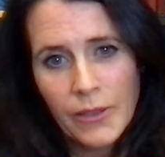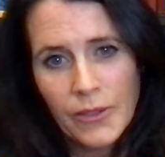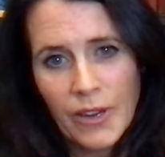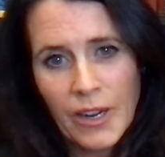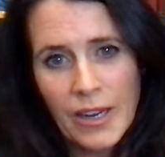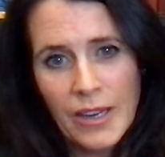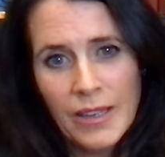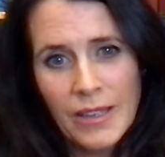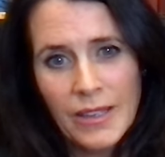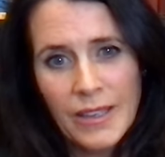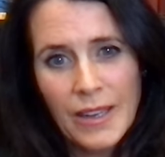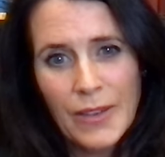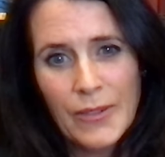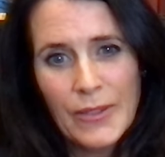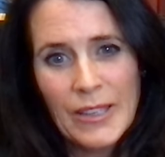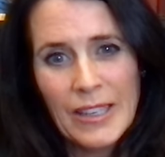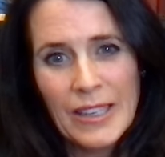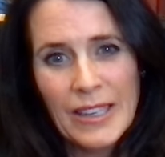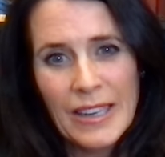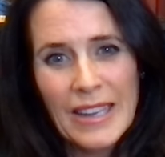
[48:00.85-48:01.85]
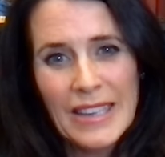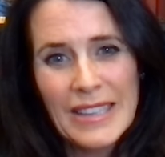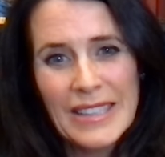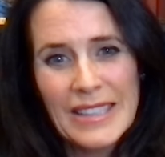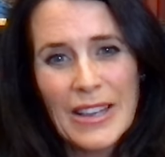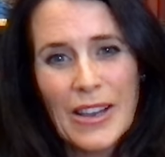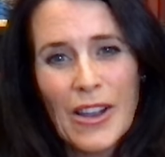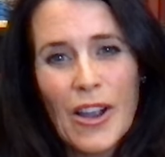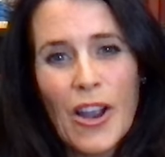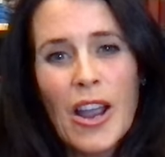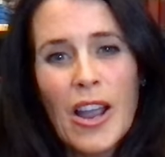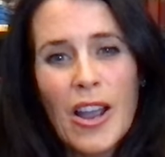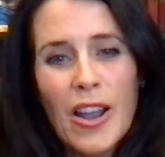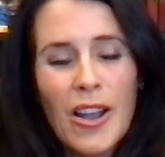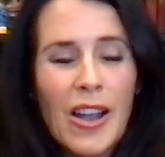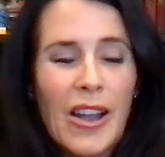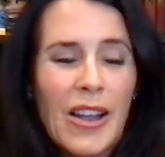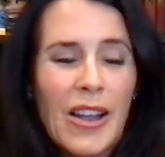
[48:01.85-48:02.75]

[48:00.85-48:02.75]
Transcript: right? I mean, it, I, uh, I,